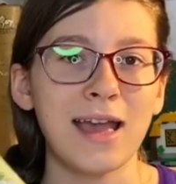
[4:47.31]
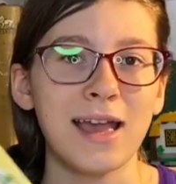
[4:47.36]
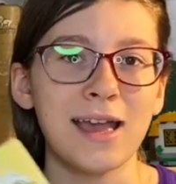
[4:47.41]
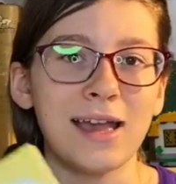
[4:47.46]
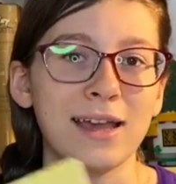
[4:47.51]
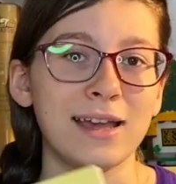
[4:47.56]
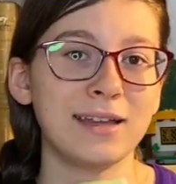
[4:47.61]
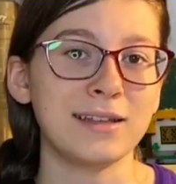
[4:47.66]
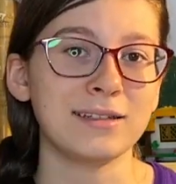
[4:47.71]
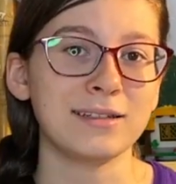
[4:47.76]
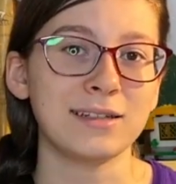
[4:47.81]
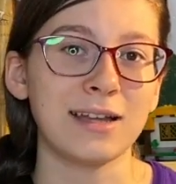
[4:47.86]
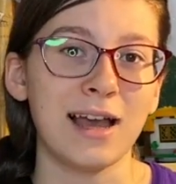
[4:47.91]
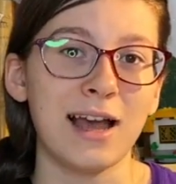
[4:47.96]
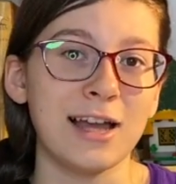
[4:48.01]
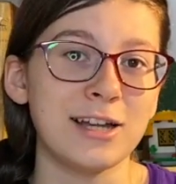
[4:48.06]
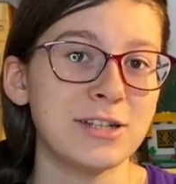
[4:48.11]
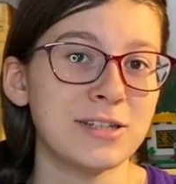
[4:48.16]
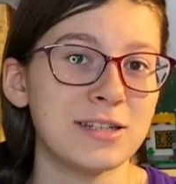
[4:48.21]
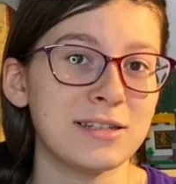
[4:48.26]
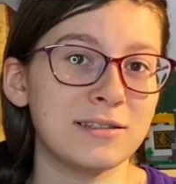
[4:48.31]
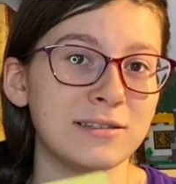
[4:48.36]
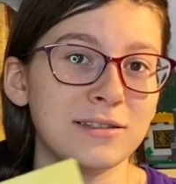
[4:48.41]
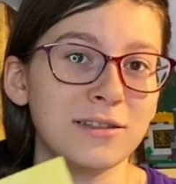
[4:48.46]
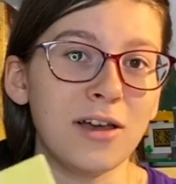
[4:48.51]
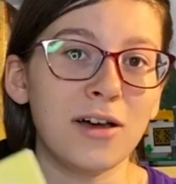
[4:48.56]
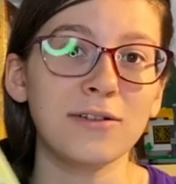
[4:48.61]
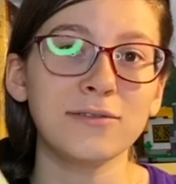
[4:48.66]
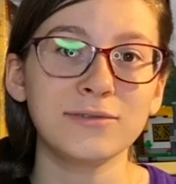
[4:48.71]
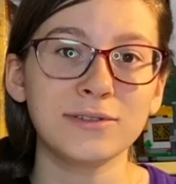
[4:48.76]
and I just
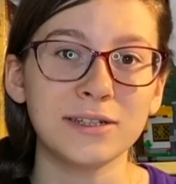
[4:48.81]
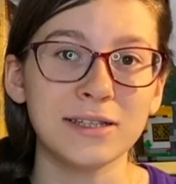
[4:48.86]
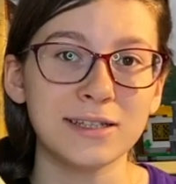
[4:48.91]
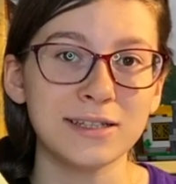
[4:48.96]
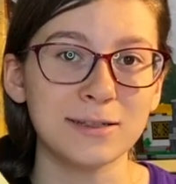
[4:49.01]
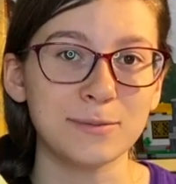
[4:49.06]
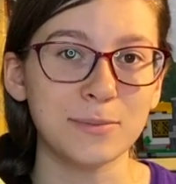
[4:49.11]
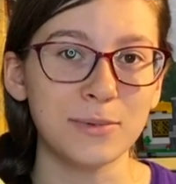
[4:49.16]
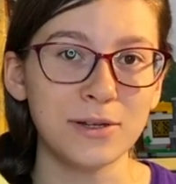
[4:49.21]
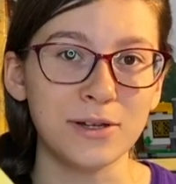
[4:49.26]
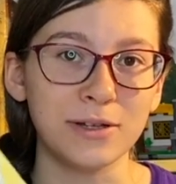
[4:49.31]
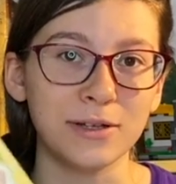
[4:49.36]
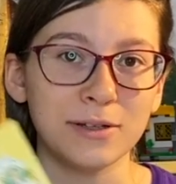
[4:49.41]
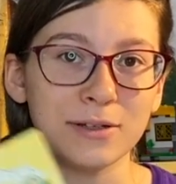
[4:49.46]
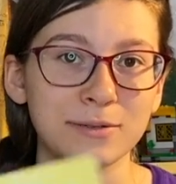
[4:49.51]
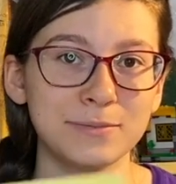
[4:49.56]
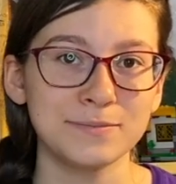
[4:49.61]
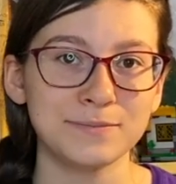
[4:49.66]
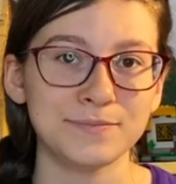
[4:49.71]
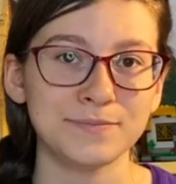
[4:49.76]
loved this book.